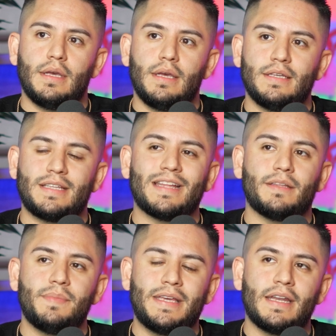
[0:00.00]
that at the
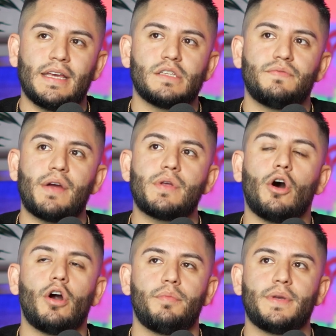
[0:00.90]
beginning it's very
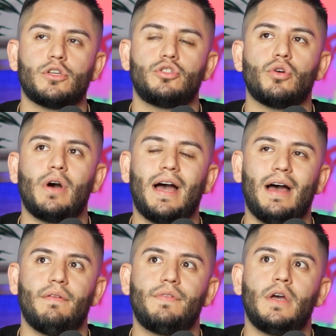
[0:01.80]
hard because you don't
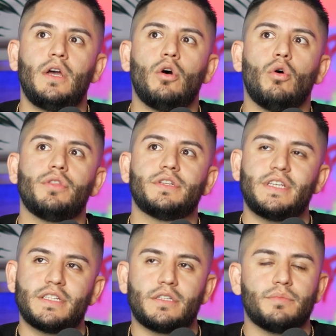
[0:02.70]
have all the
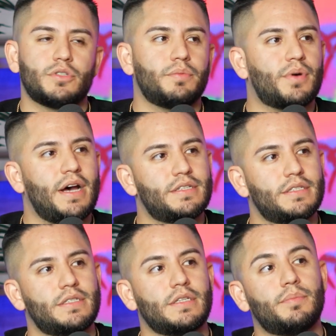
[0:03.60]
systems, the
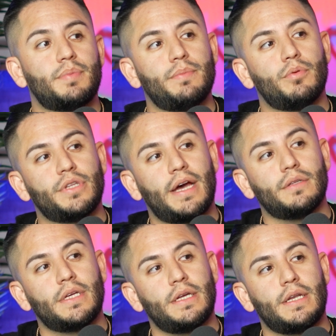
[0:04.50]
processes, and the people dialed in.